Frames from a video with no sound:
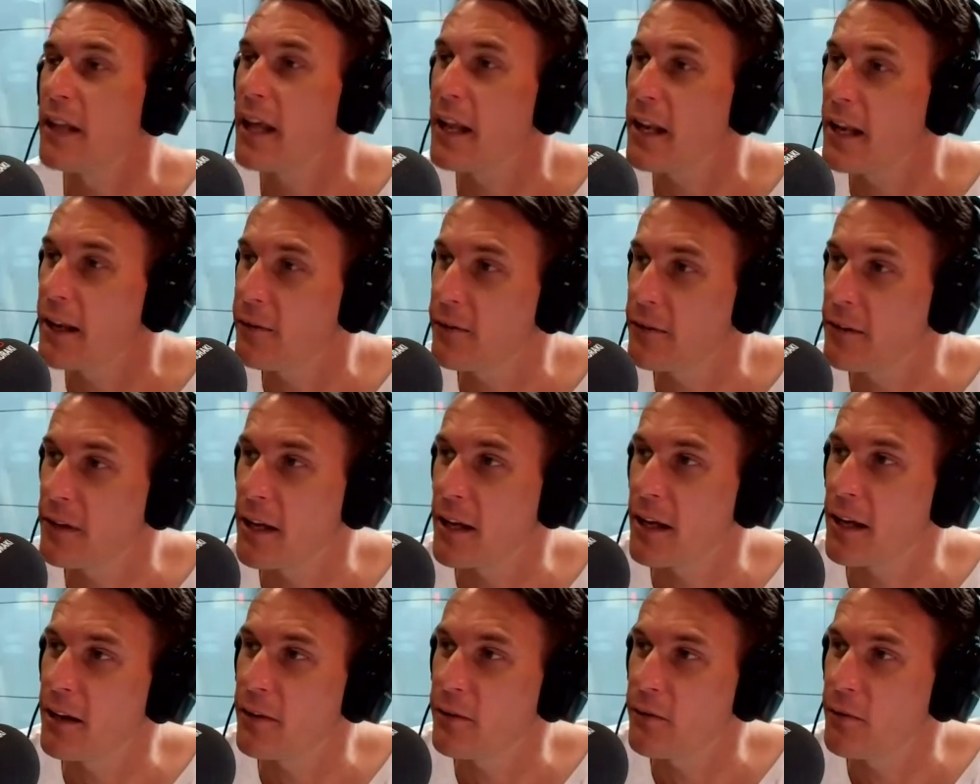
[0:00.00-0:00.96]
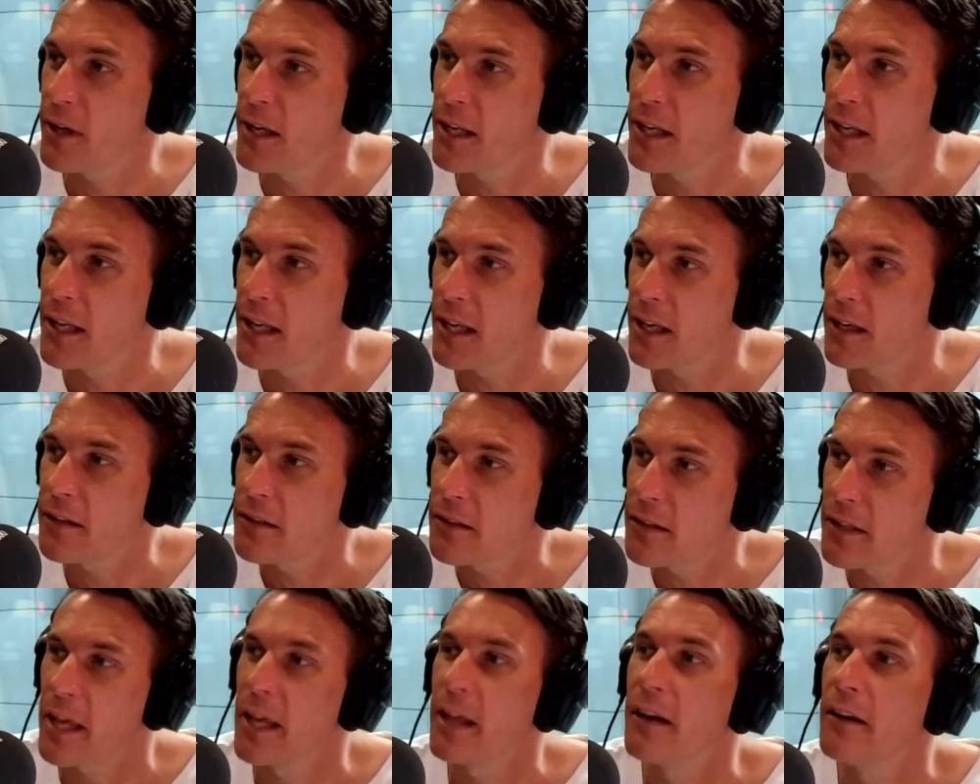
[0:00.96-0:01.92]
that and really getting into
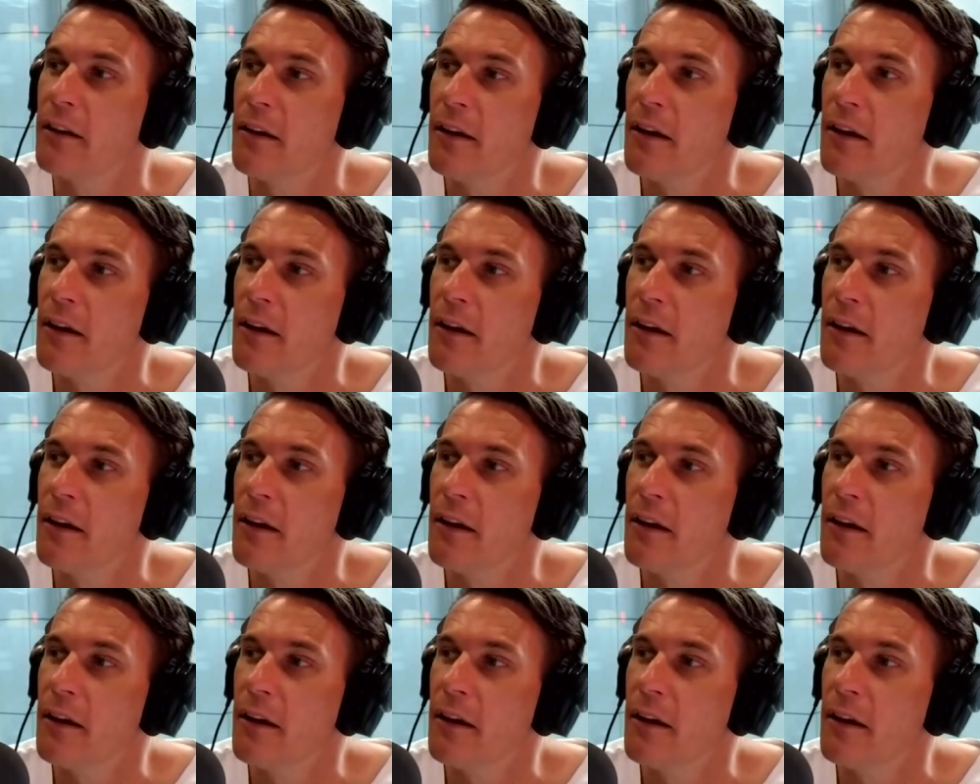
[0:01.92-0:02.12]
that.